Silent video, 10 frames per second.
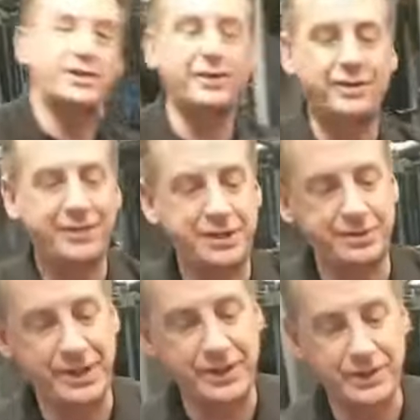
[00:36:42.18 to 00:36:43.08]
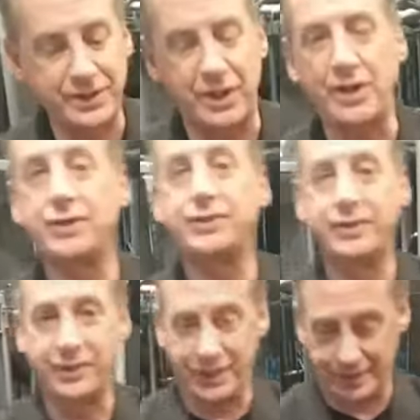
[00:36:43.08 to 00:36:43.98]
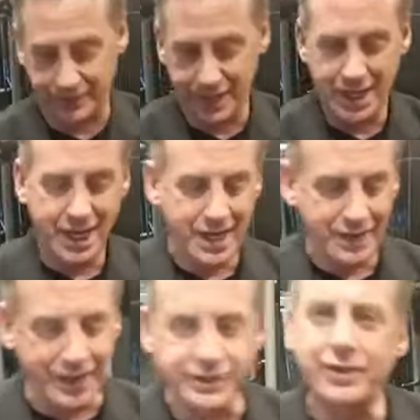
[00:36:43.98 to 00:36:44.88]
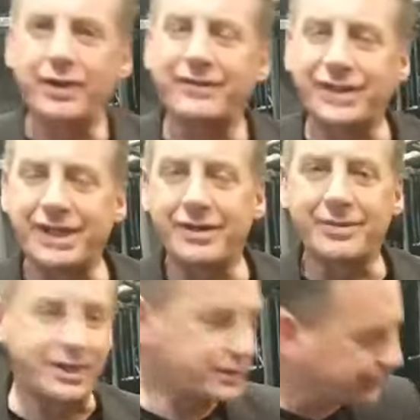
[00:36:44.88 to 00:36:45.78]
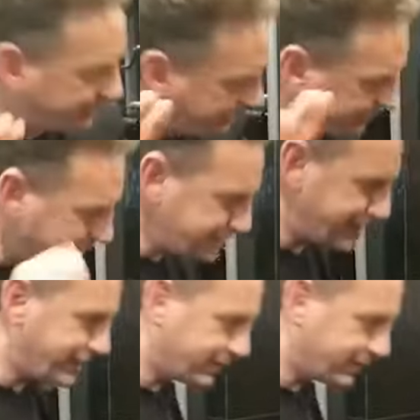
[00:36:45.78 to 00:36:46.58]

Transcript: my speakers also know that you don't have to carry much. So when I go out of town, there's